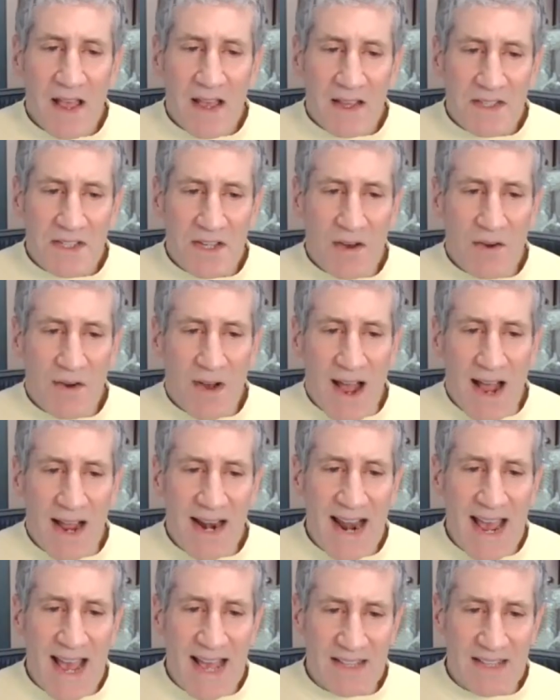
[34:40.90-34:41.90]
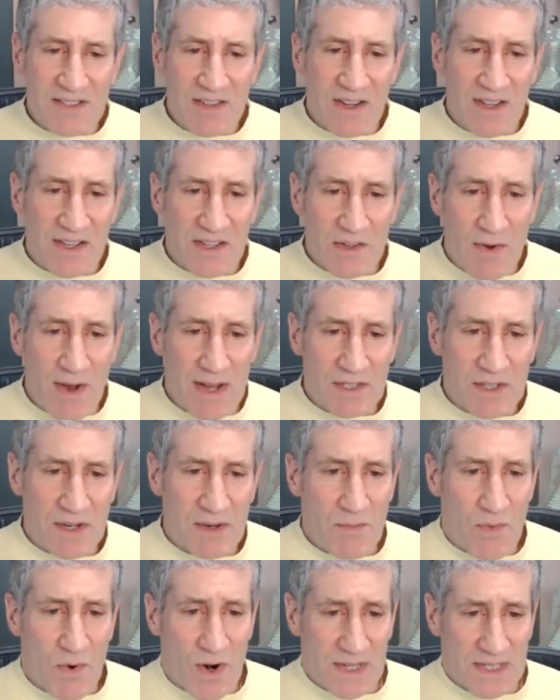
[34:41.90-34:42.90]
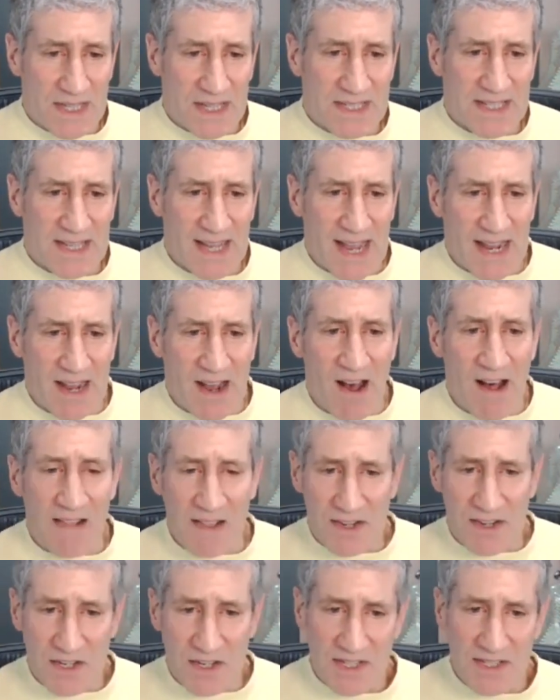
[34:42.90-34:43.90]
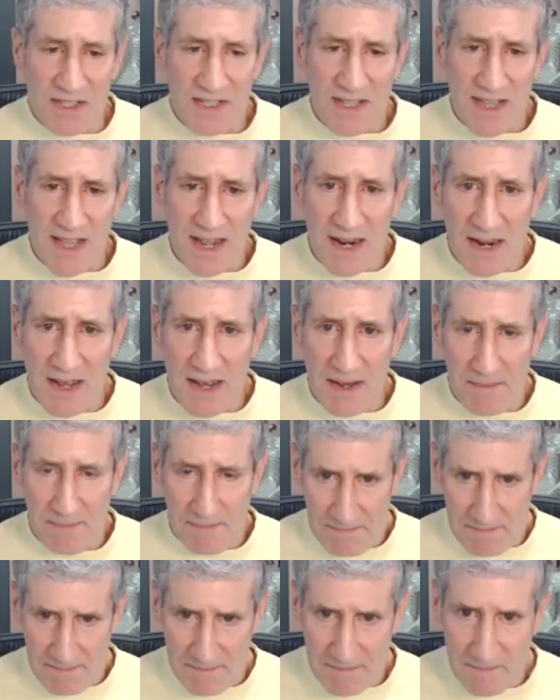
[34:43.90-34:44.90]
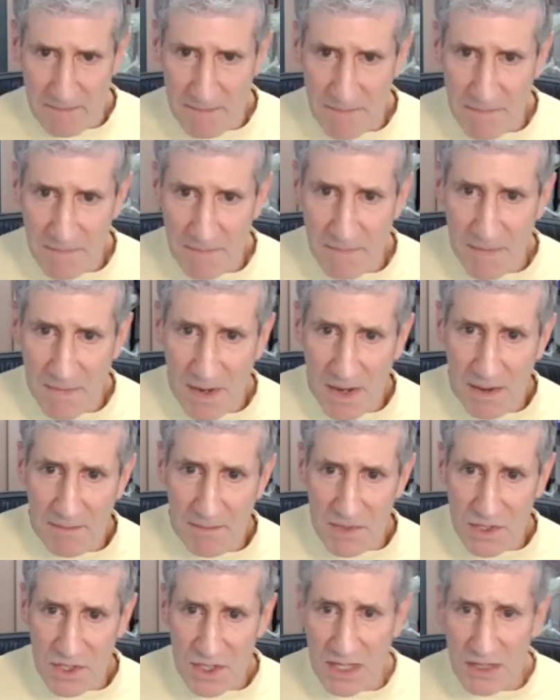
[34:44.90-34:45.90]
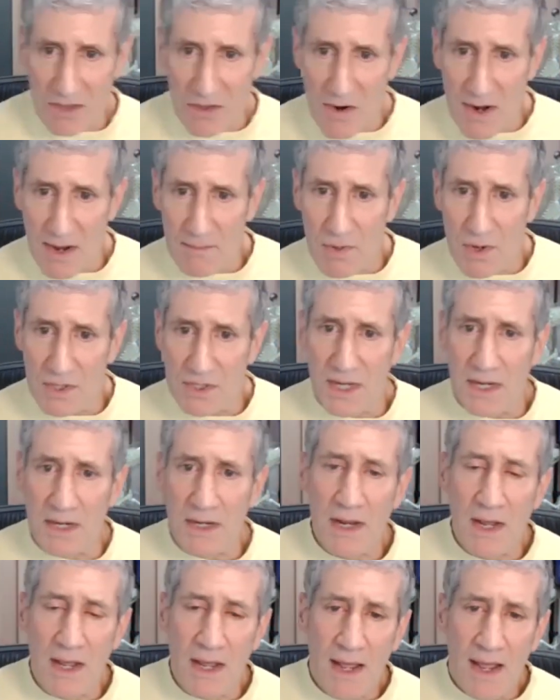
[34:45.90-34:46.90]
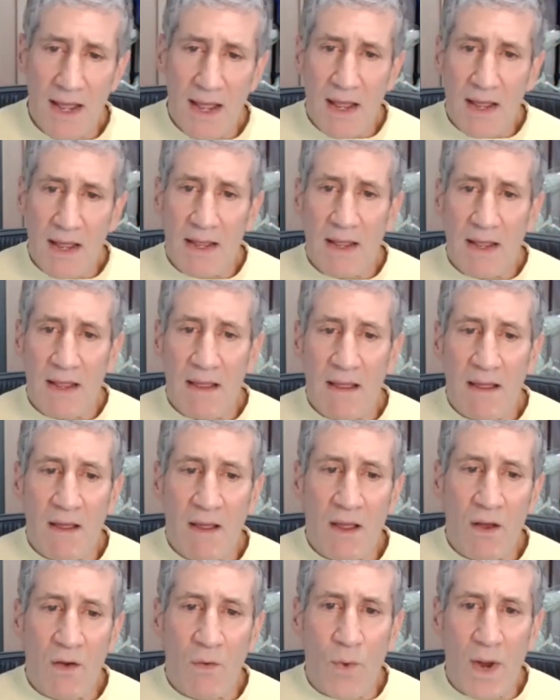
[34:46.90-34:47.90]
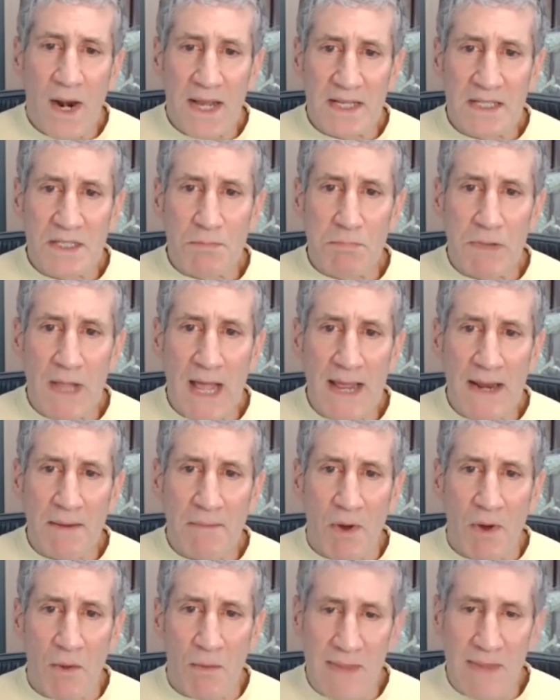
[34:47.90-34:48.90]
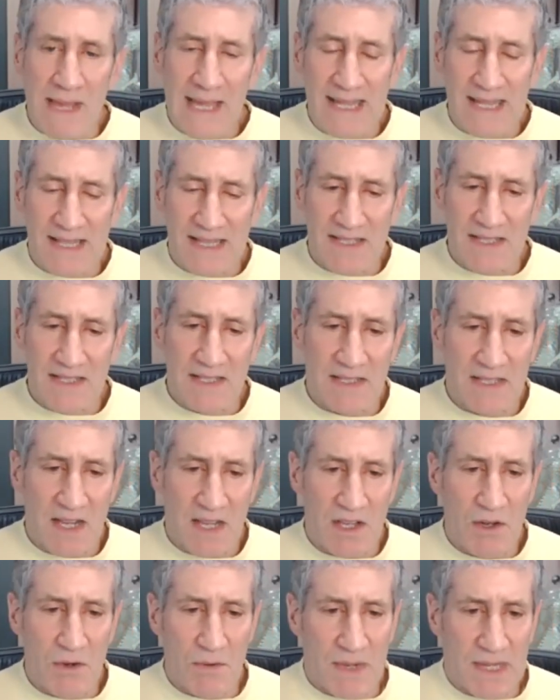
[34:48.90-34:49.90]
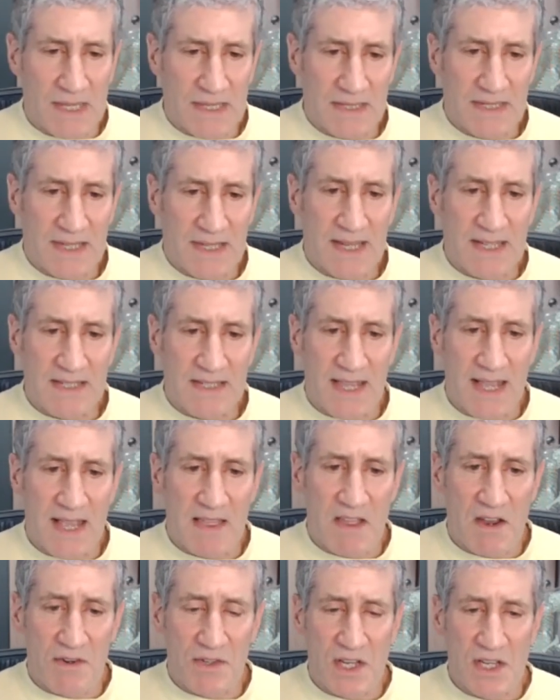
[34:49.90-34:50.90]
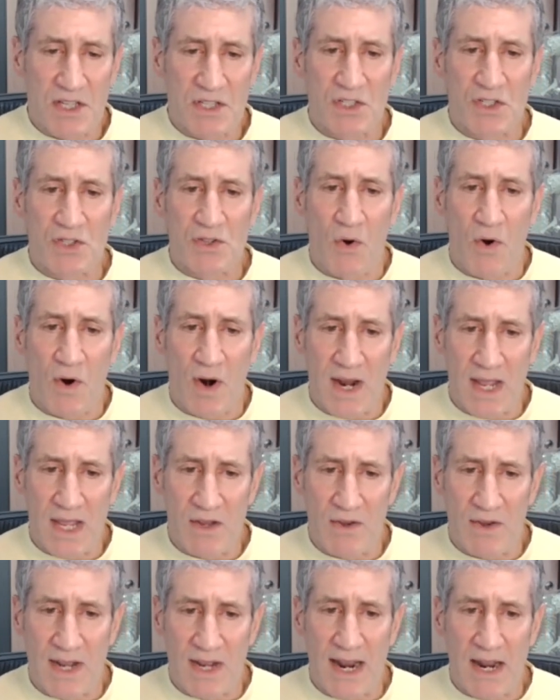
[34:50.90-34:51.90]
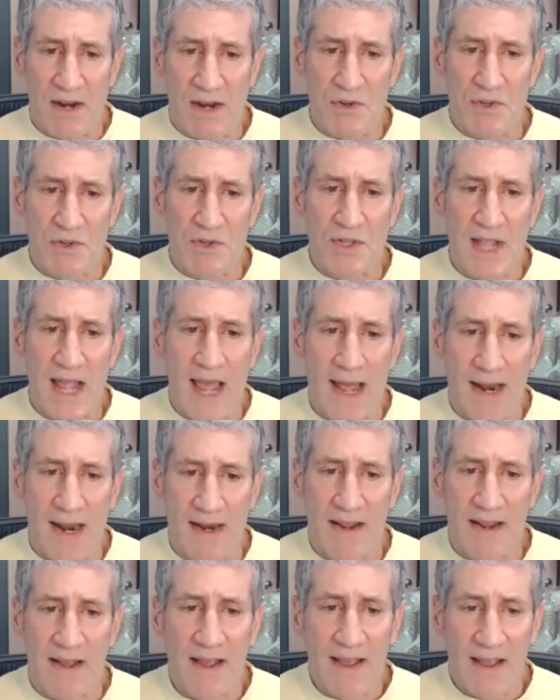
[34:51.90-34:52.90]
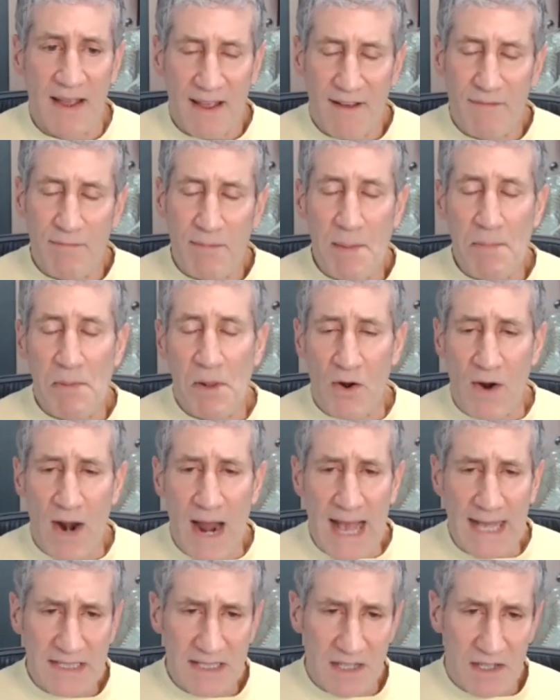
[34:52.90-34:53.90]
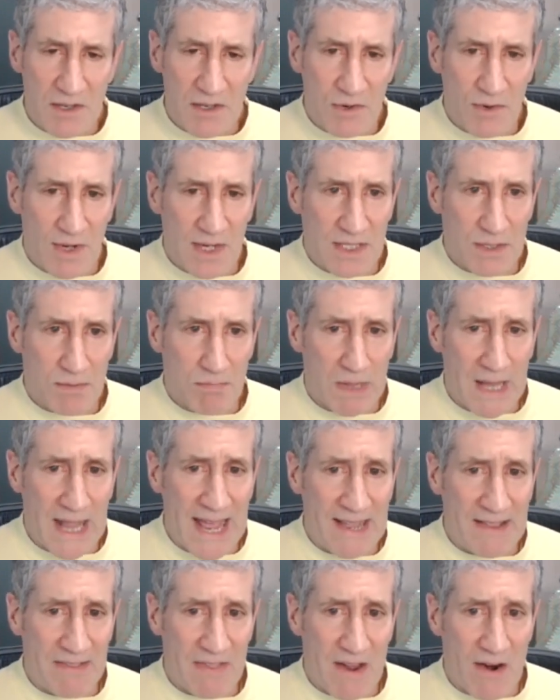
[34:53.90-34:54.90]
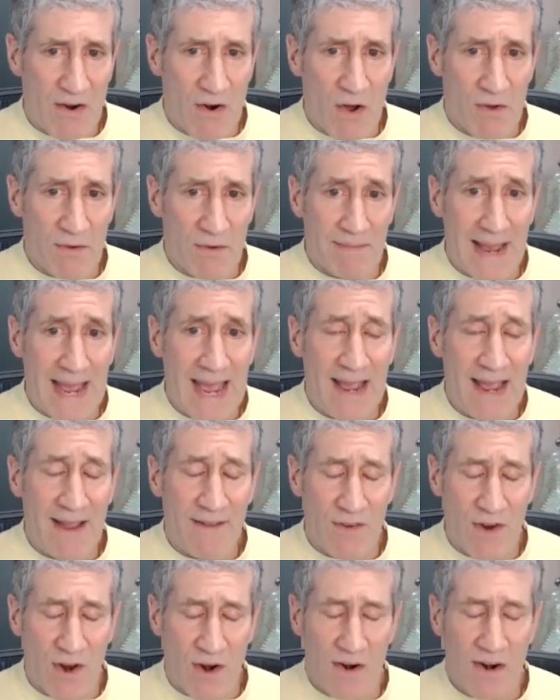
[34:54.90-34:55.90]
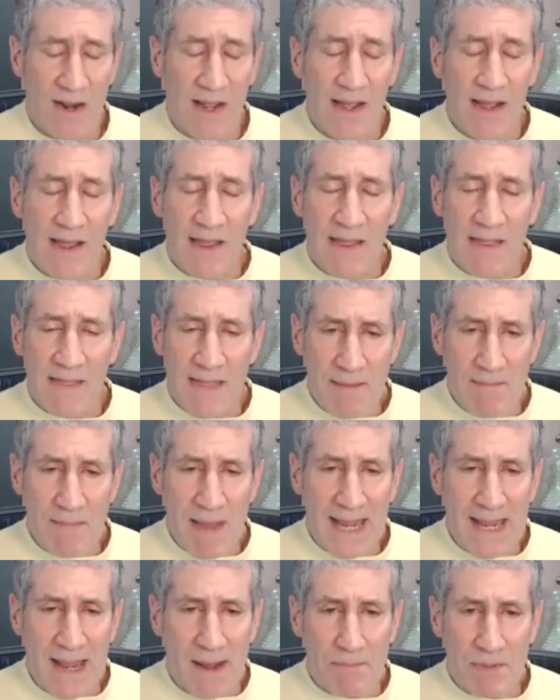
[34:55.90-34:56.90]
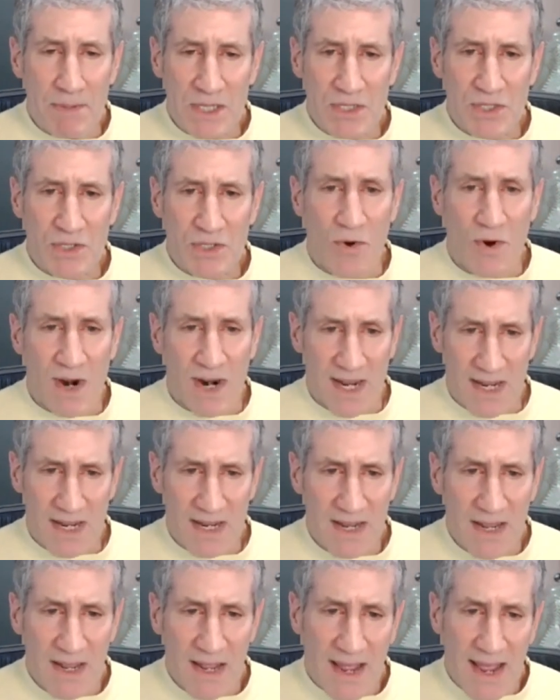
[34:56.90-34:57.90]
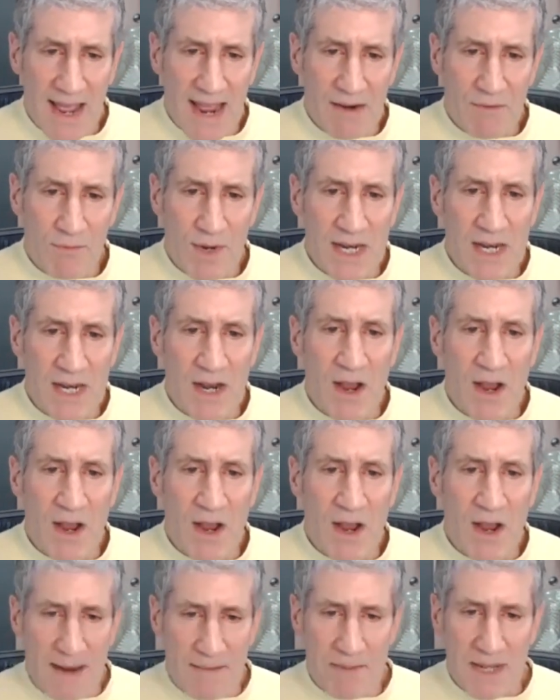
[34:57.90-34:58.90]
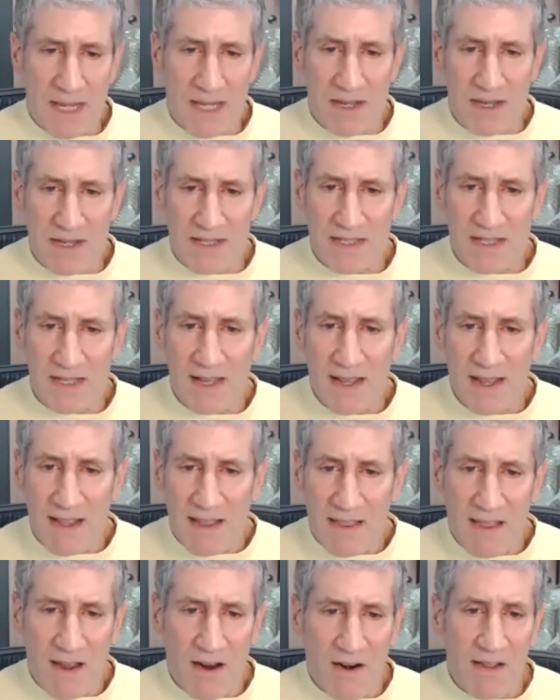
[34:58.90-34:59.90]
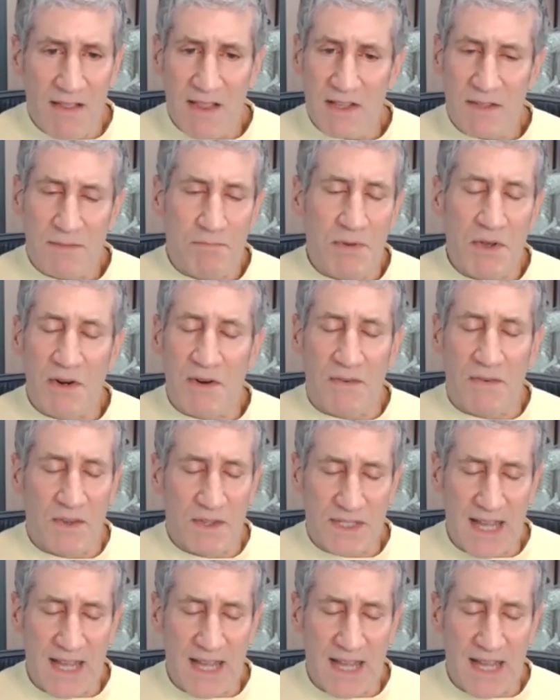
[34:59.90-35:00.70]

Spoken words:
So I'm going to answer this question more as a psychologist than a machine learning person. What explainable means to humans is that there's a story you can understand. If people are asked to explain their own behavior, they make up a story. And we know that because there are these beautiful